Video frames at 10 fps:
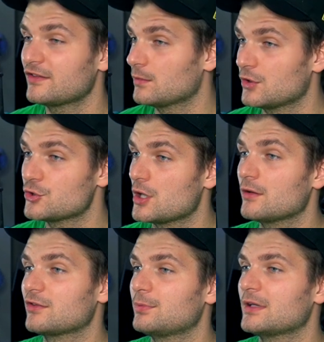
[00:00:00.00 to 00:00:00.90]
has some good
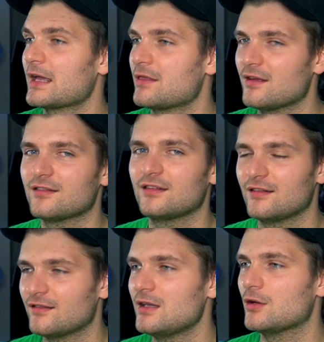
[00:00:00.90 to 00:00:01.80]
jokes, but like this
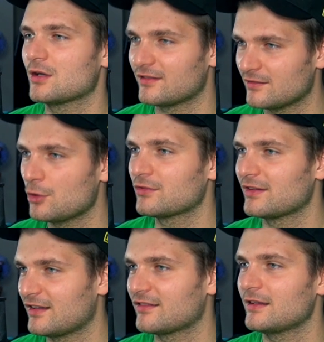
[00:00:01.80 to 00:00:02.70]
is the most
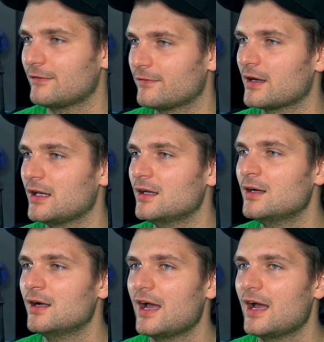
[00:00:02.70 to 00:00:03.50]
consistently funny,